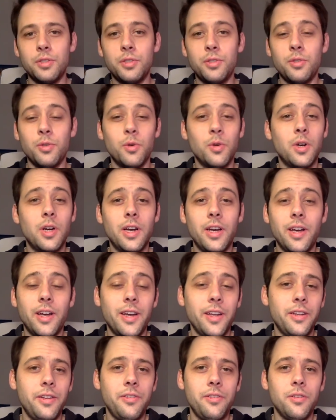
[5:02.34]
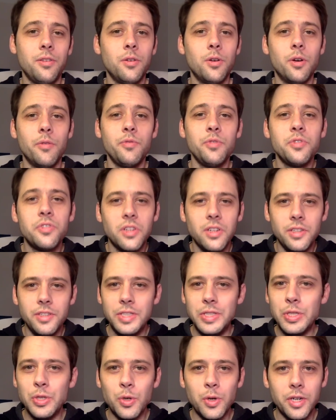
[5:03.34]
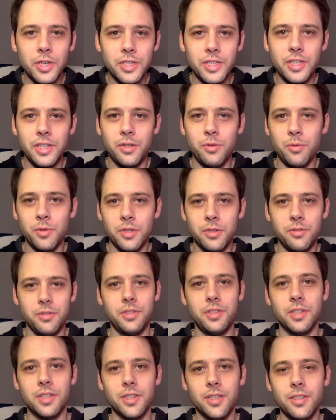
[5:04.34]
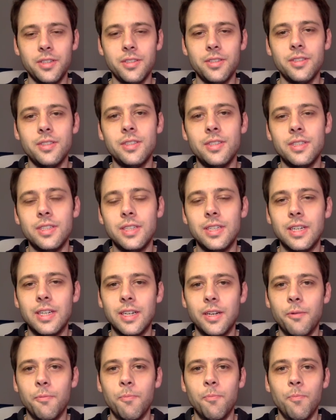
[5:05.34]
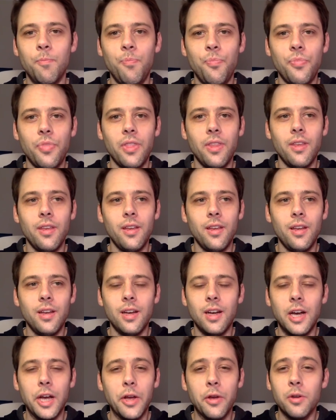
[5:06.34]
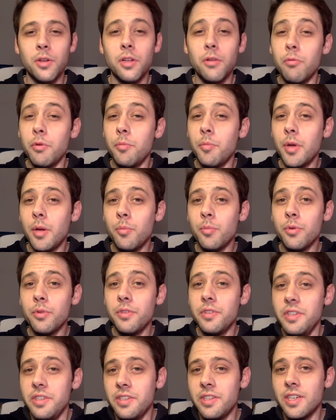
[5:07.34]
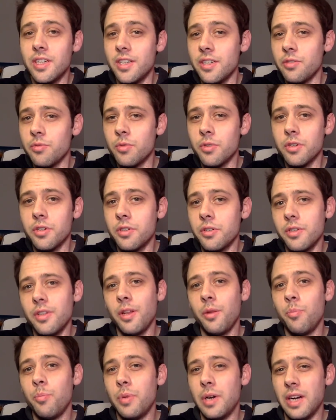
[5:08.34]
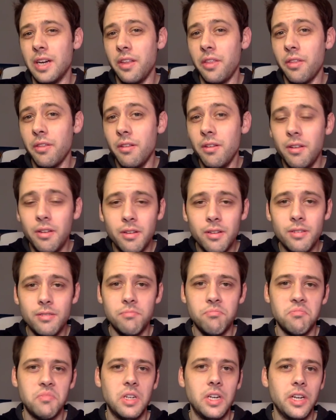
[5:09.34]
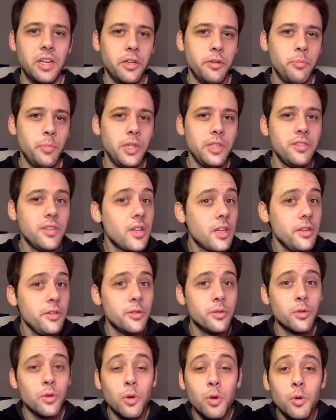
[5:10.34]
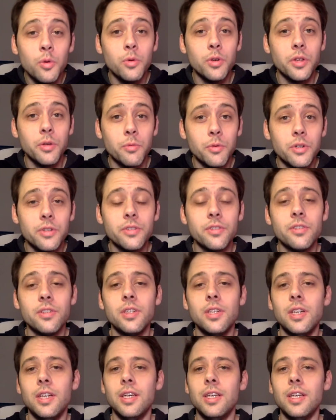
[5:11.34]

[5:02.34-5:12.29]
So I had obviously no idea where to start. I only remembered these guys were good at Python. I had basically no clue what it was.